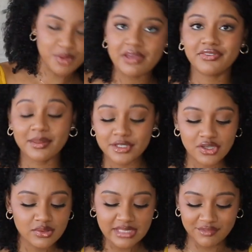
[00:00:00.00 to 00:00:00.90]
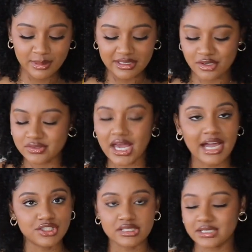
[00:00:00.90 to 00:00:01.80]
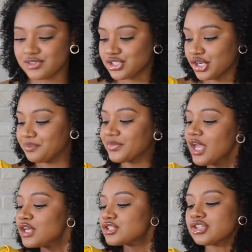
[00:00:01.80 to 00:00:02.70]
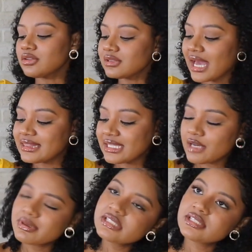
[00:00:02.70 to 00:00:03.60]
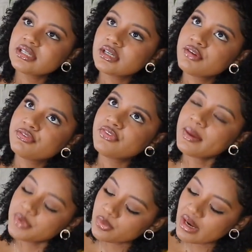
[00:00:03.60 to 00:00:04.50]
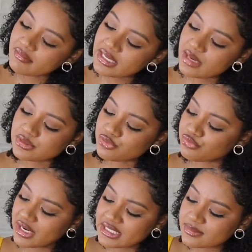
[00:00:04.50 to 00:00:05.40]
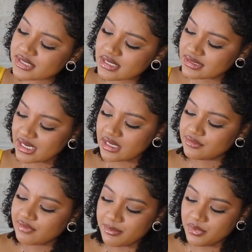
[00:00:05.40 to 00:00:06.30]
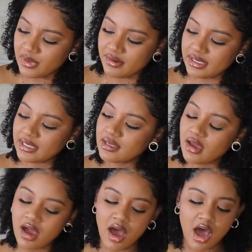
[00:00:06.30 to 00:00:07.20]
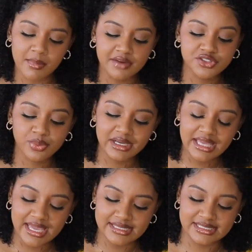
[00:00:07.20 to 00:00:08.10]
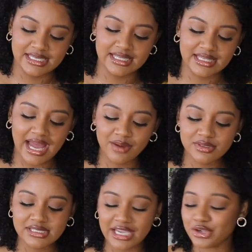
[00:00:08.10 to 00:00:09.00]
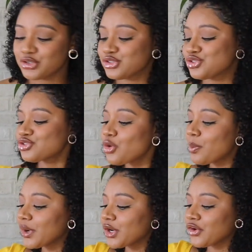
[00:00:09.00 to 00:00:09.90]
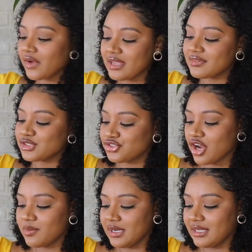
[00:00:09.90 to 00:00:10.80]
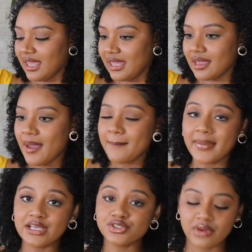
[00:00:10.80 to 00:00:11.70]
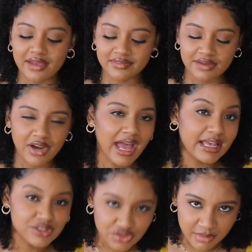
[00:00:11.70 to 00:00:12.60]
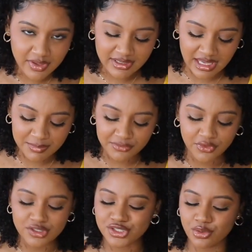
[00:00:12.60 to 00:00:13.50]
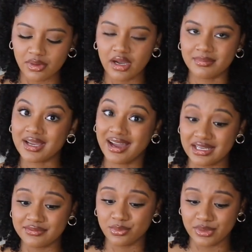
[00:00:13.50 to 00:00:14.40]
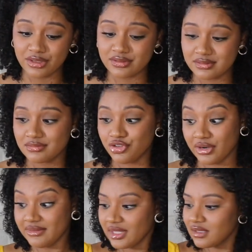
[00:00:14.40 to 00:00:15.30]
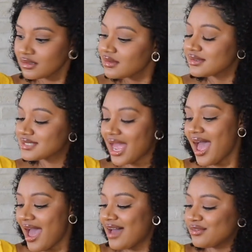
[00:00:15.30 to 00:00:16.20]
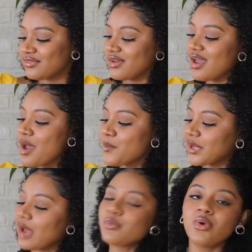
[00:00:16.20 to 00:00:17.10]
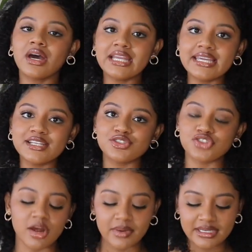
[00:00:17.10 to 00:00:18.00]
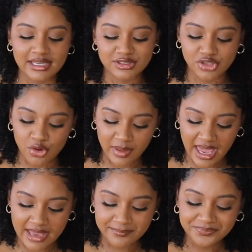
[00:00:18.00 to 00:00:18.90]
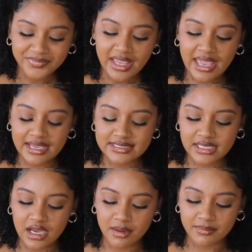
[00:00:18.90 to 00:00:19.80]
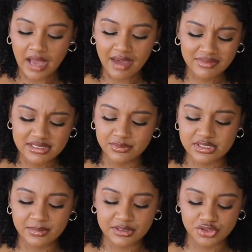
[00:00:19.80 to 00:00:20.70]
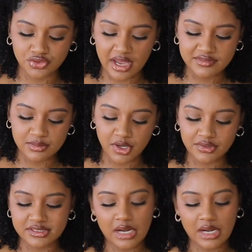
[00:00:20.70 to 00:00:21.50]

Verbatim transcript: So my family knows, everybody knows, I just love dessert. So I think it was February, it was a random Sunday in February of 2018 that I was like super craving strawberry cake. Mind you, I've never had strawberry cake before, so kind of a weird craving to have, but I wanted strawberry cake so bad, and obviously wasn't about to drive to Martha's.